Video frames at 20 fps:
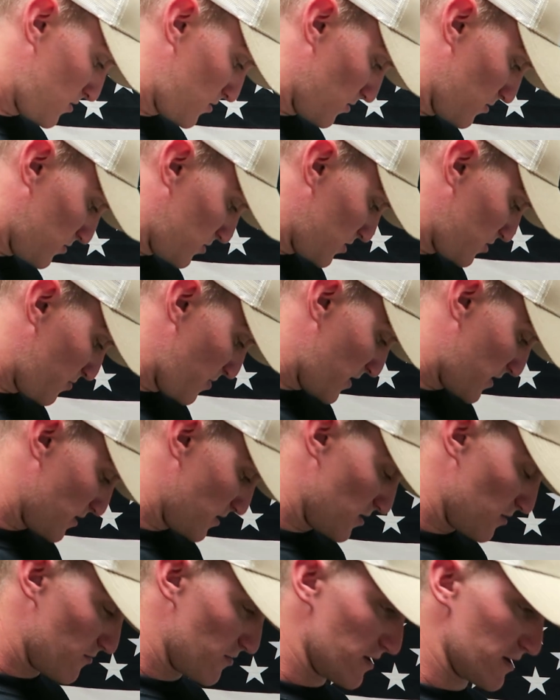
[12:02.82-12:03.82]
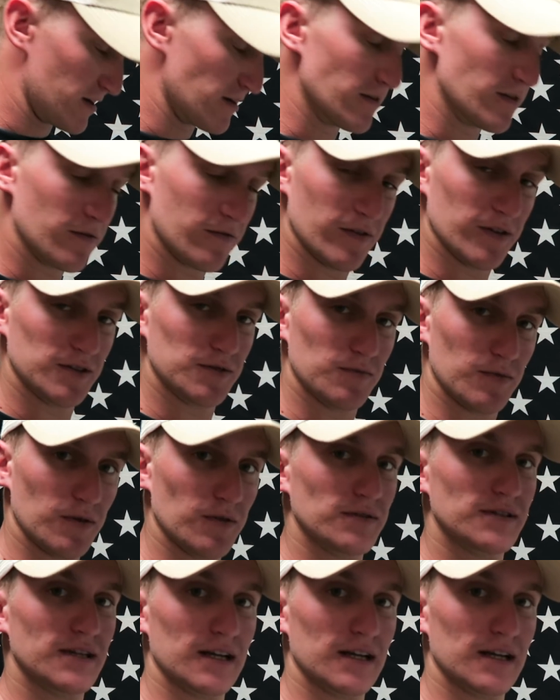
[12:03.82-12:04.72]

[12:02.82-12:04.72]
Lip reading: So they're just making their run here in the fishing world.